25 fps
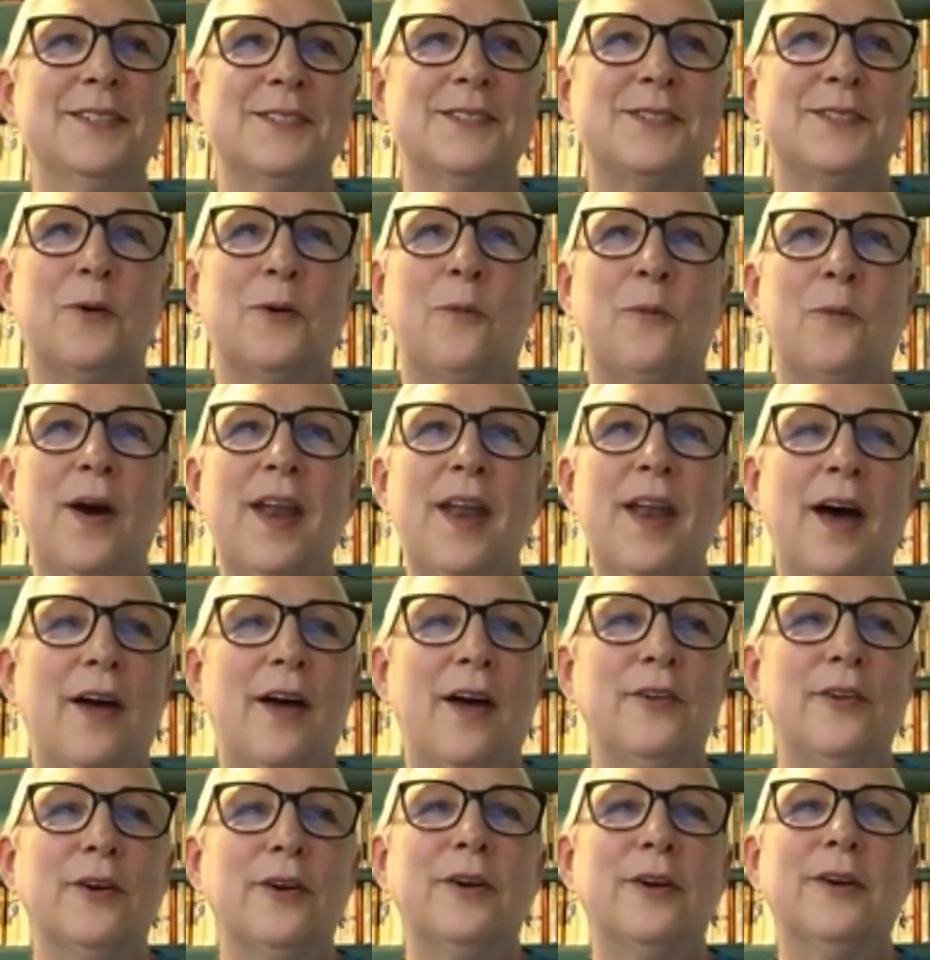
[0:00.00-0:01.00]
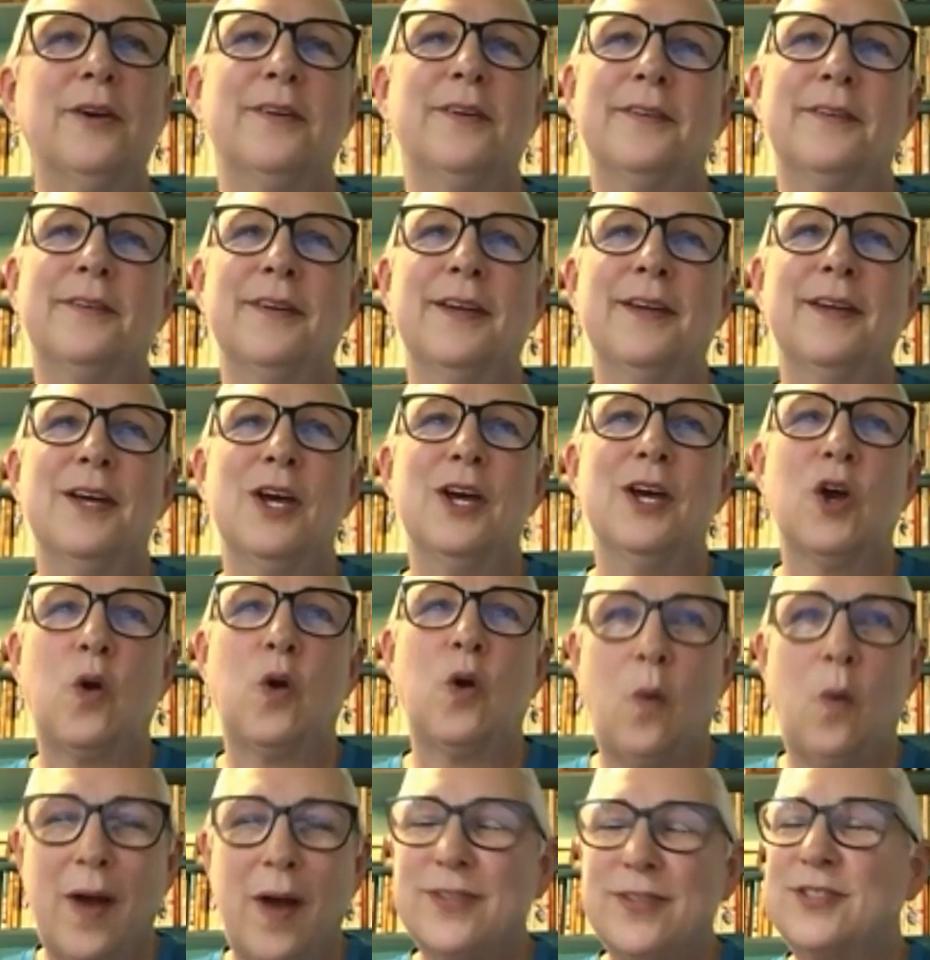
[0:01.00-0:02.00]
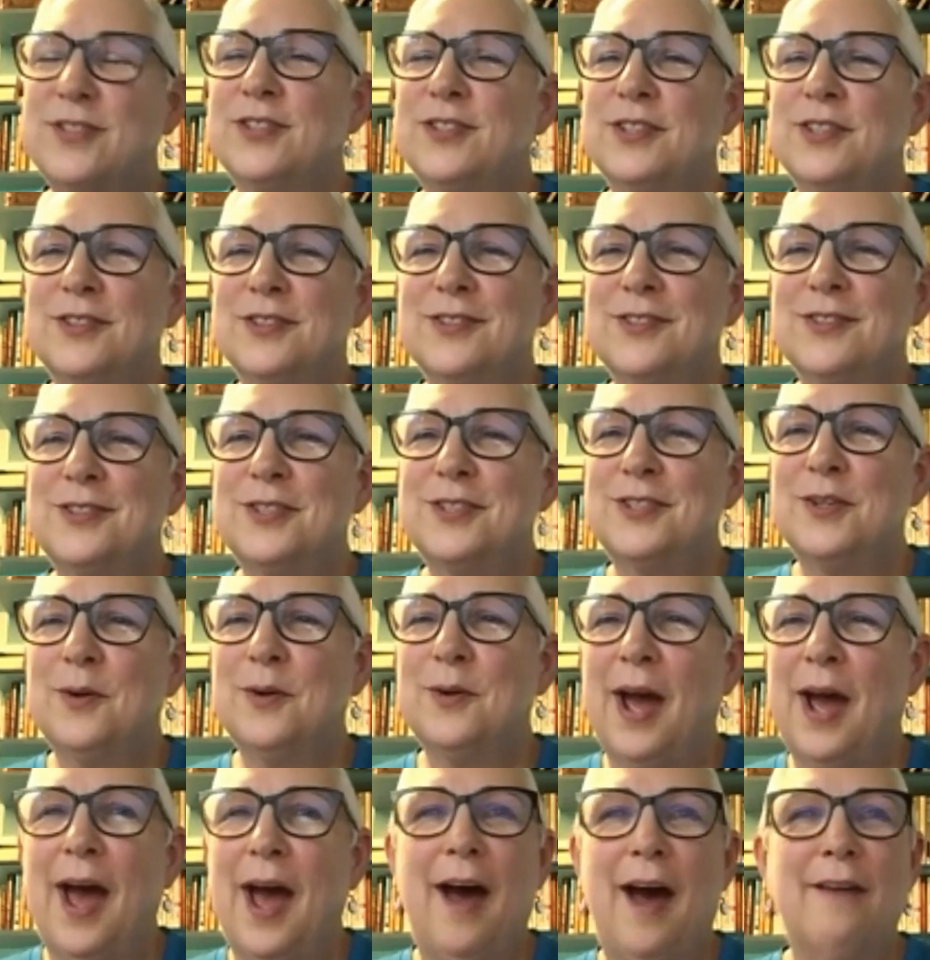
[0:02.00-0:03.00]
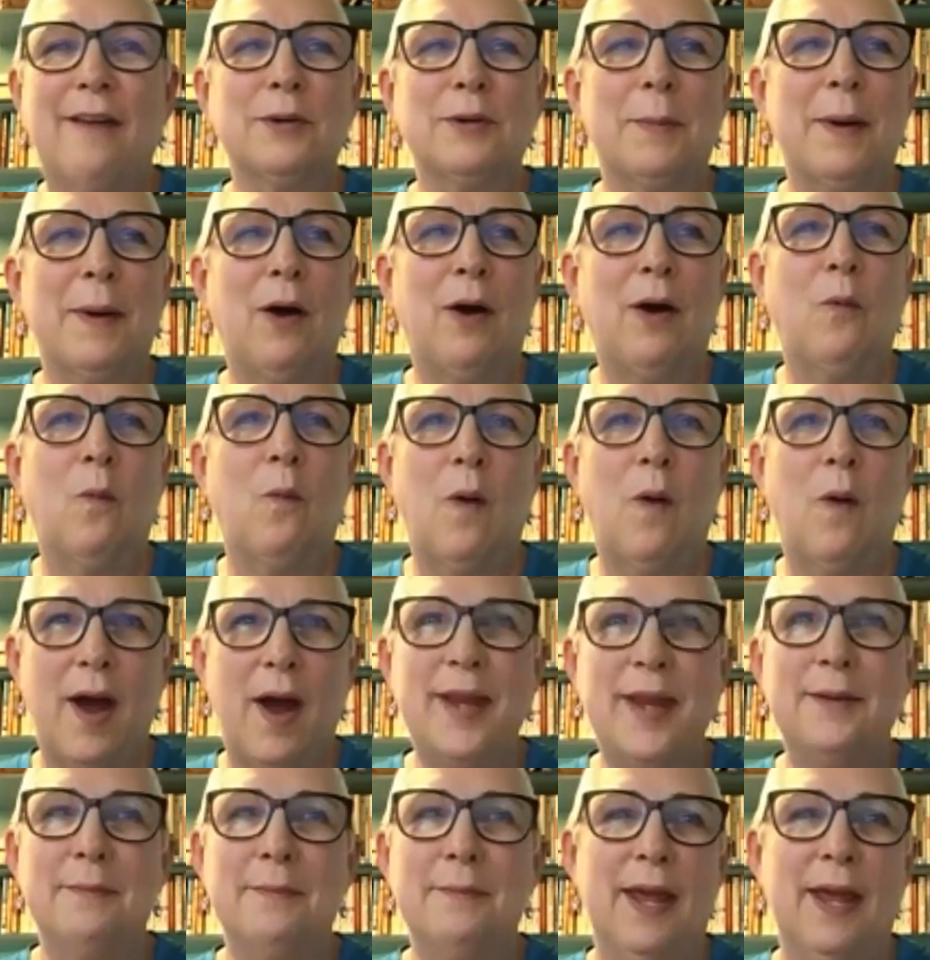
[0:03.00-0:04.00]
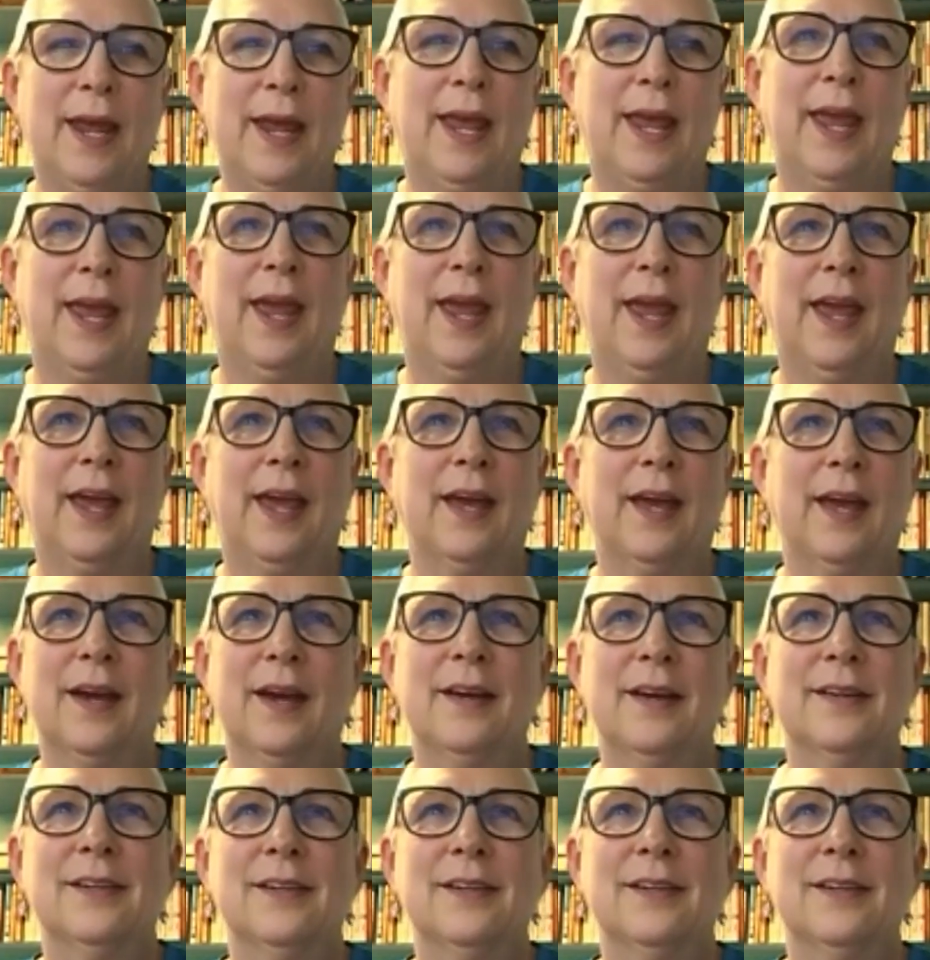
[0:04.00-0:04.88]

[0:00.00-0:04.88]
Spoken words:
So what other questions do you have about winemaking?